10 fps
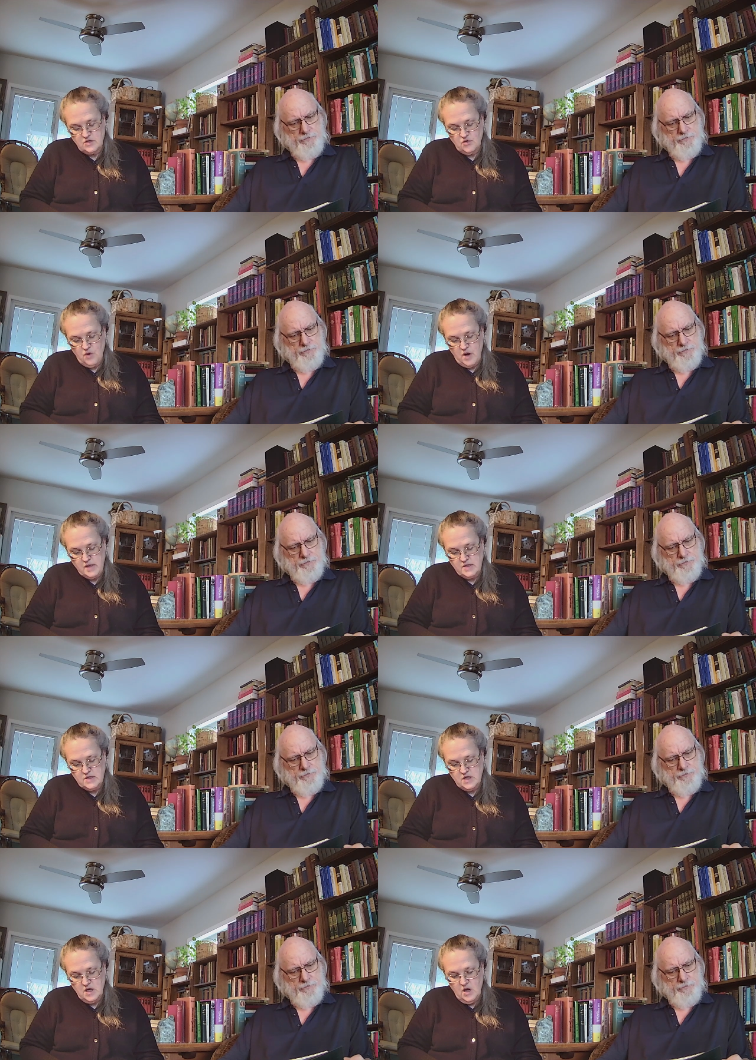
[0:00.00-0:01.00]

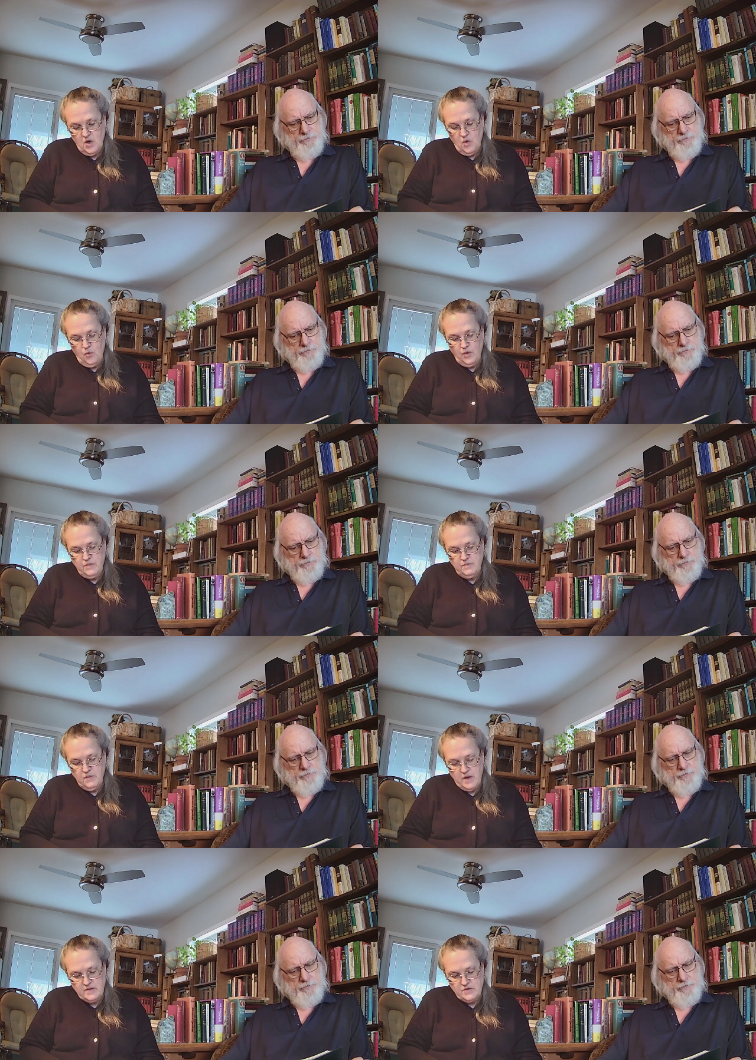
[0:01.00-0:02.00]
Speaker 1: Christ would be
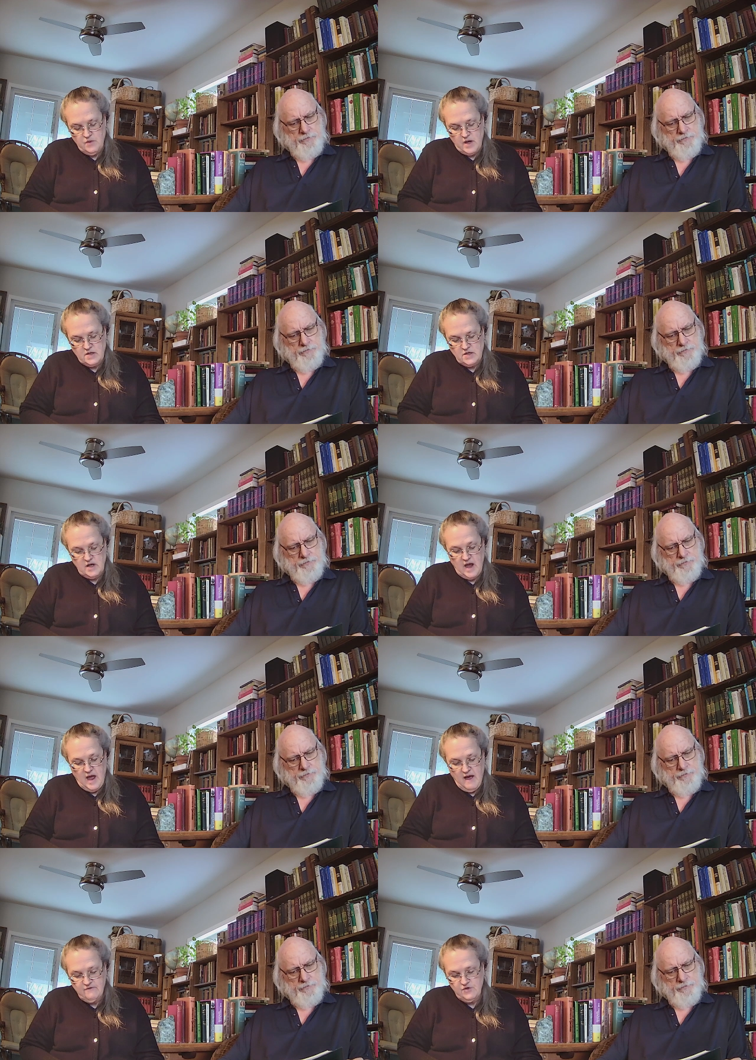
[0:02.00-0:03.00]
resurrected
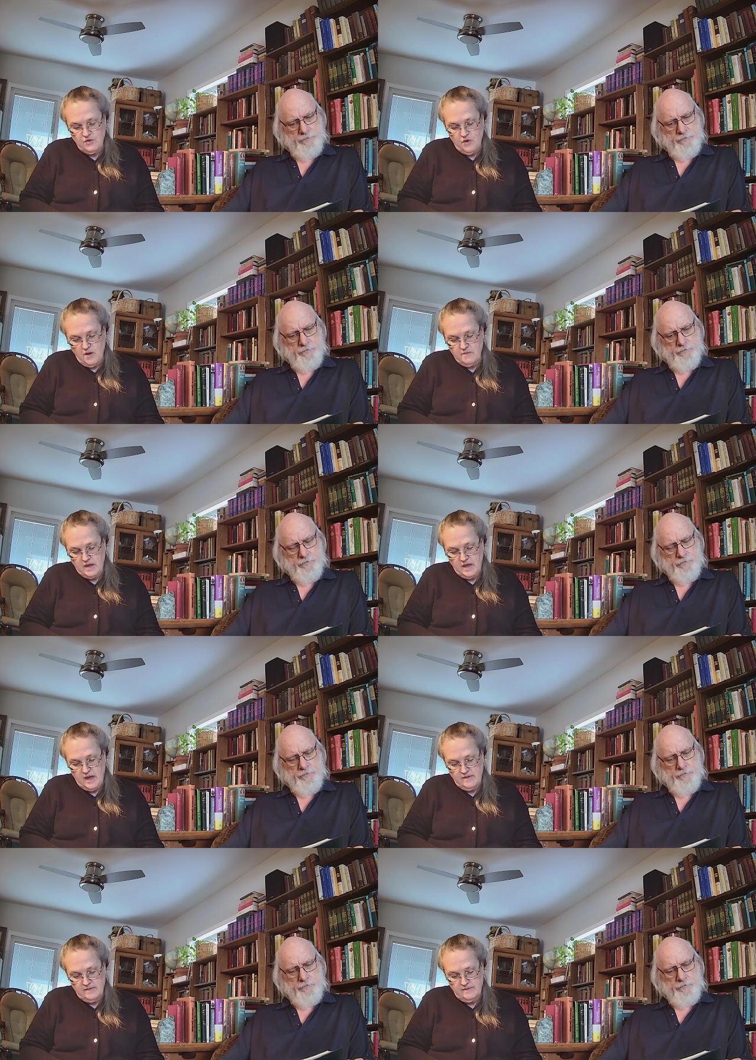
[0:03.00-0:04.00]
after
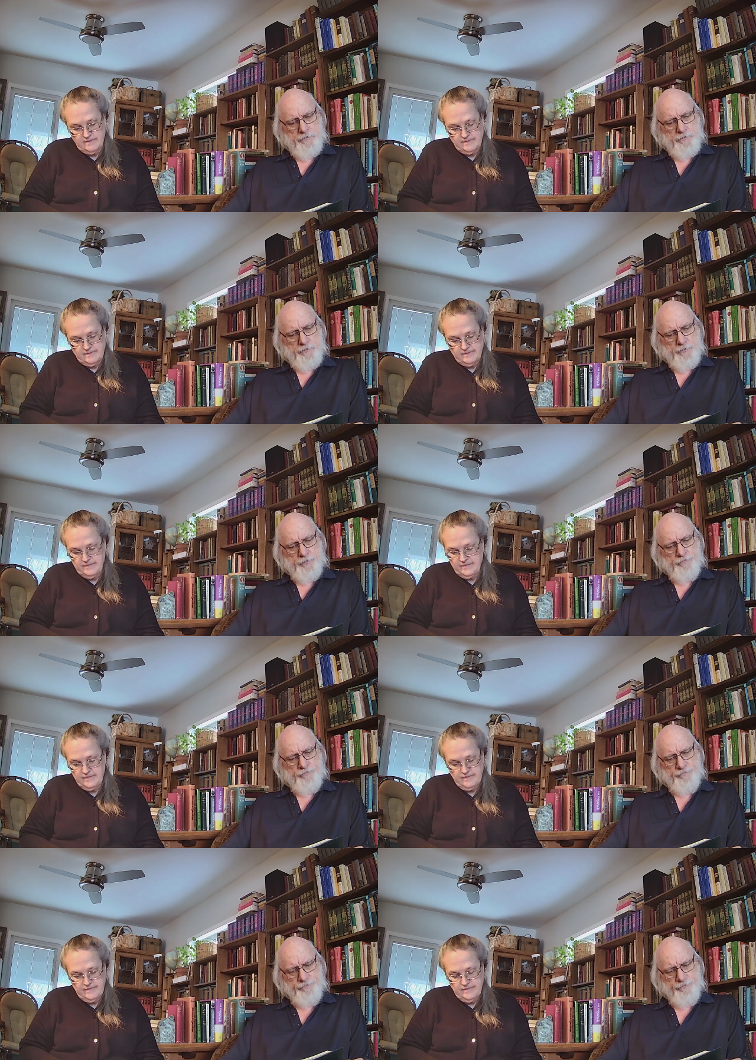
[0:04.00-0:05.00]
Armageddon.
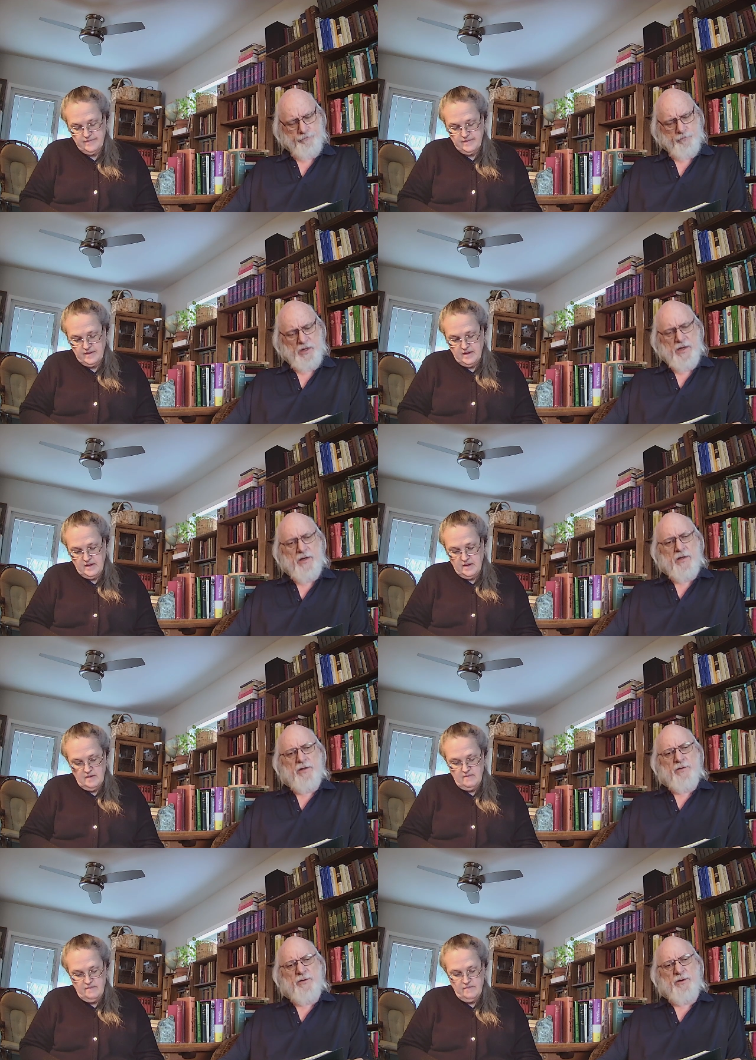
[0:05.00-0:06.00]
Mm.
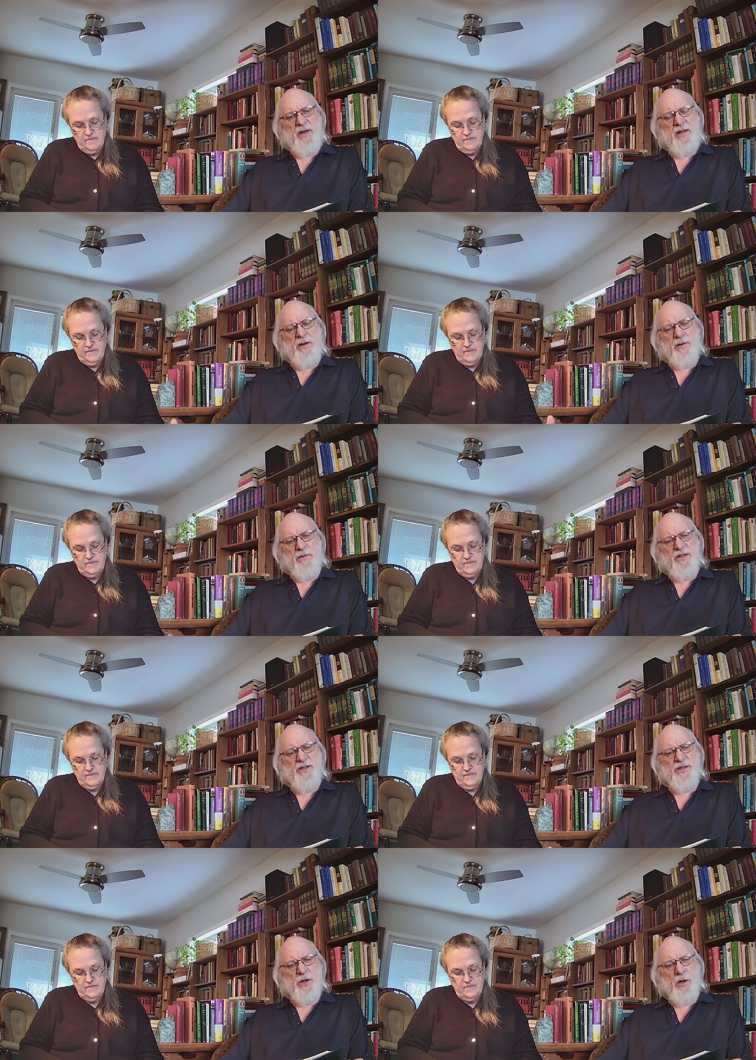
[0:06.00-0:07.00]
Speaker 2: For me,
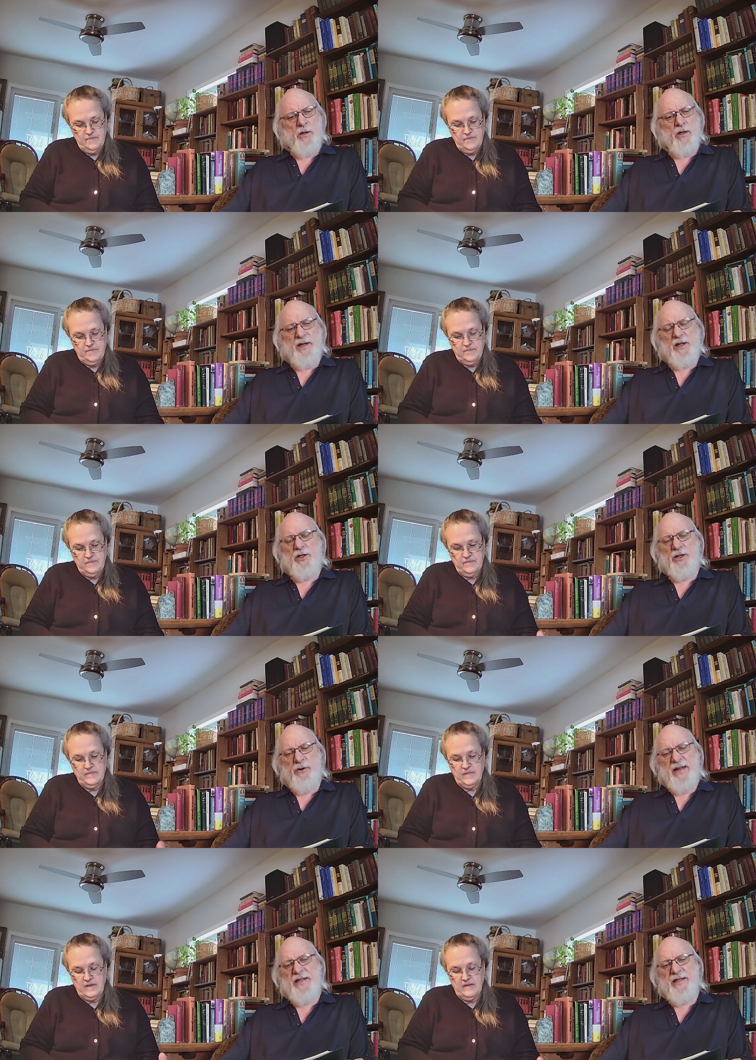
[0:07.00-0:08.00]
this is all a
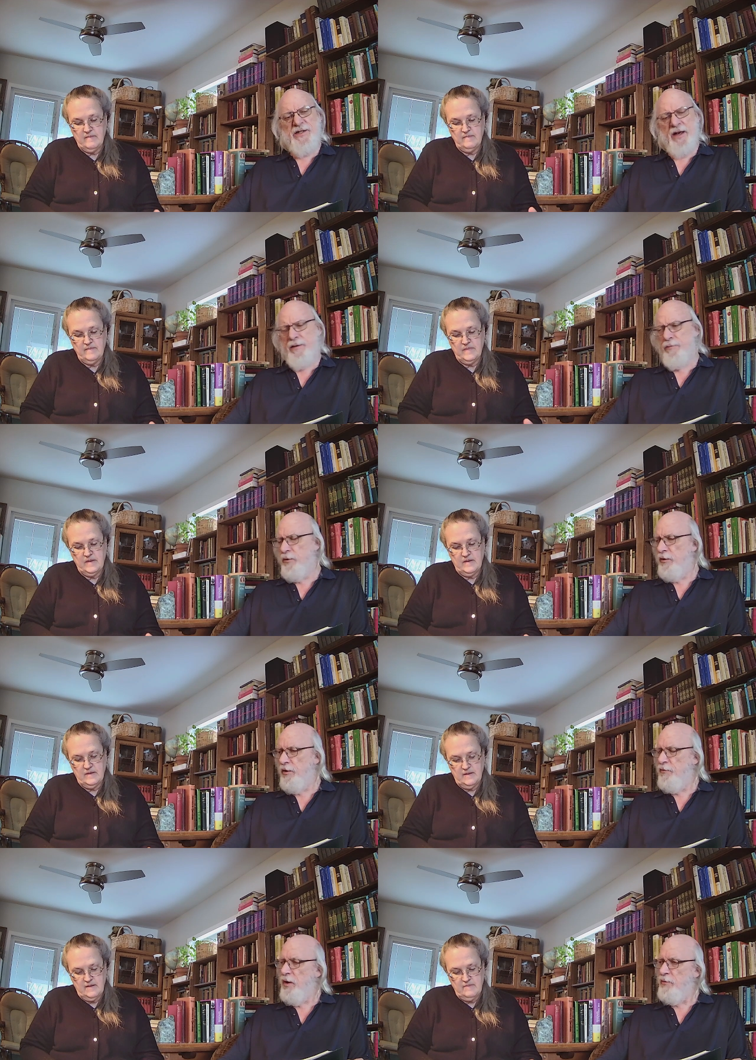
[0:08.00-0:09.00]
great example
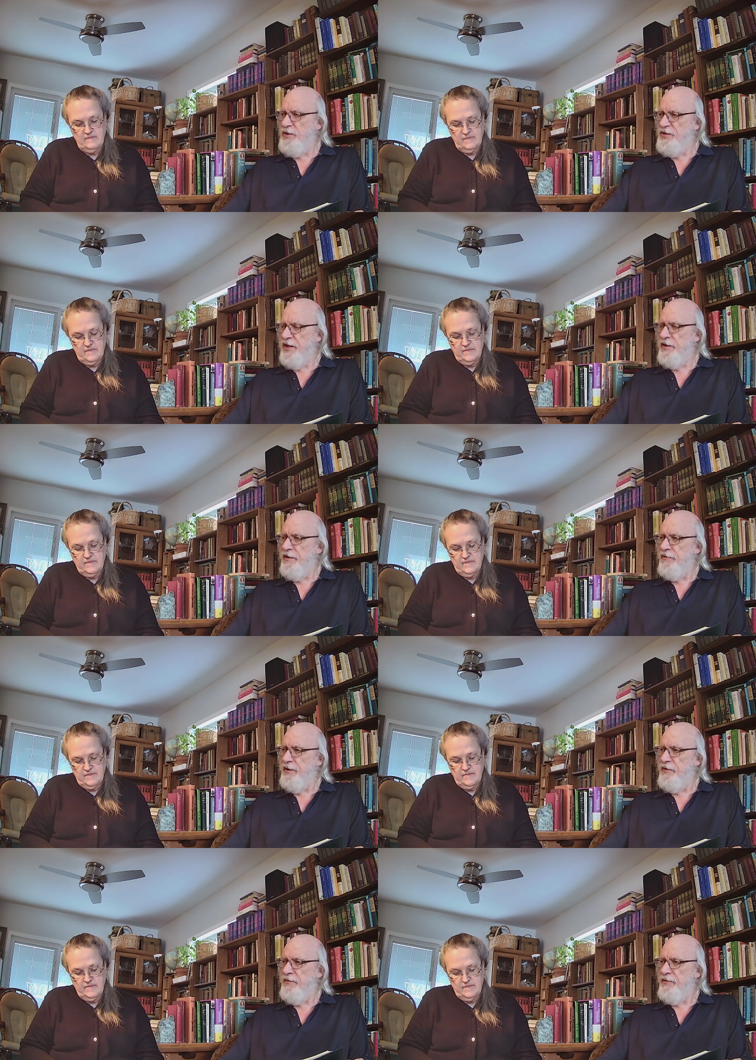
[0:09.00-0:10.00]
of what we said in our
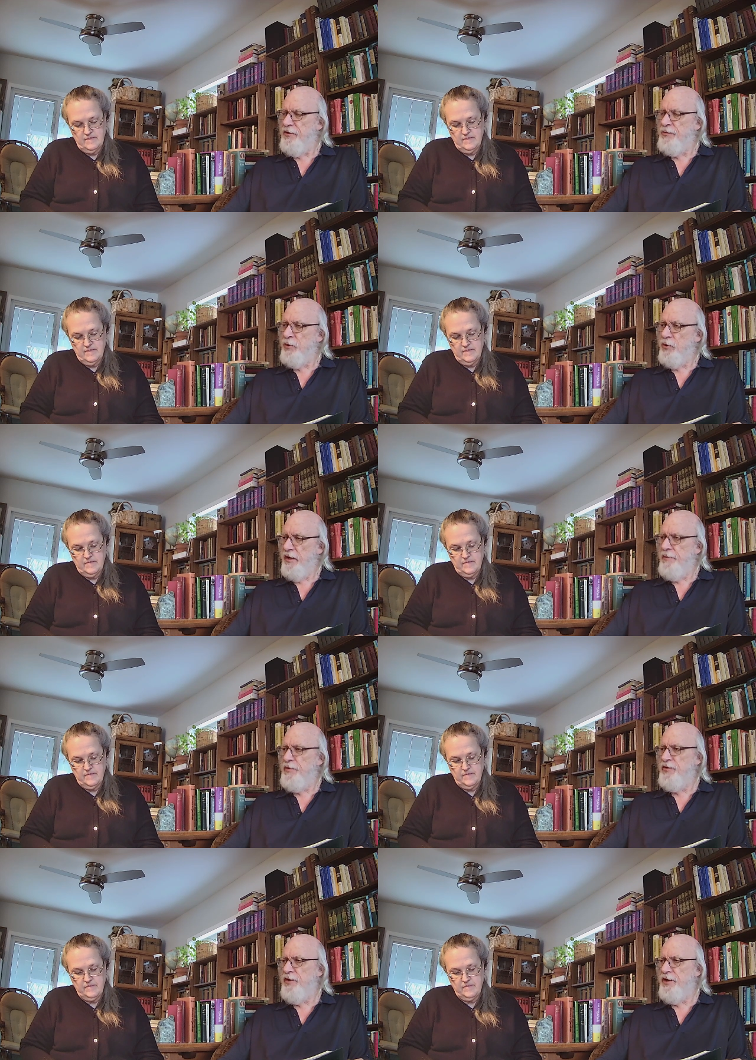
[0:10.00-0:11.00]
very first
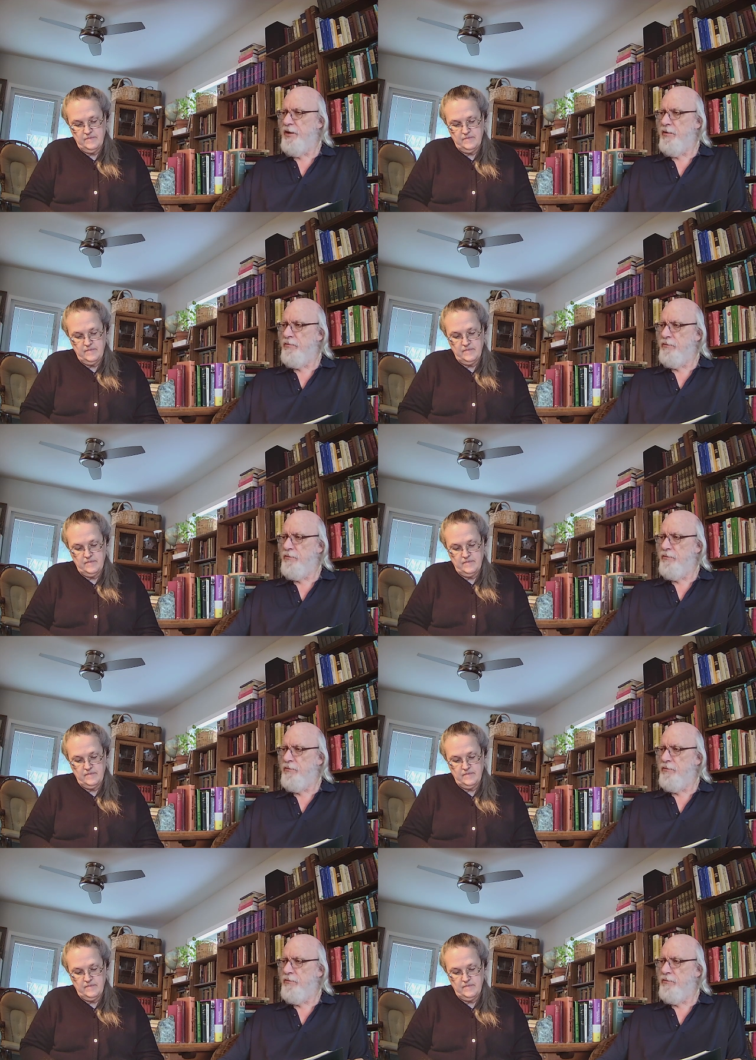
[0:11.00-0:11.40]
Proclaimers video,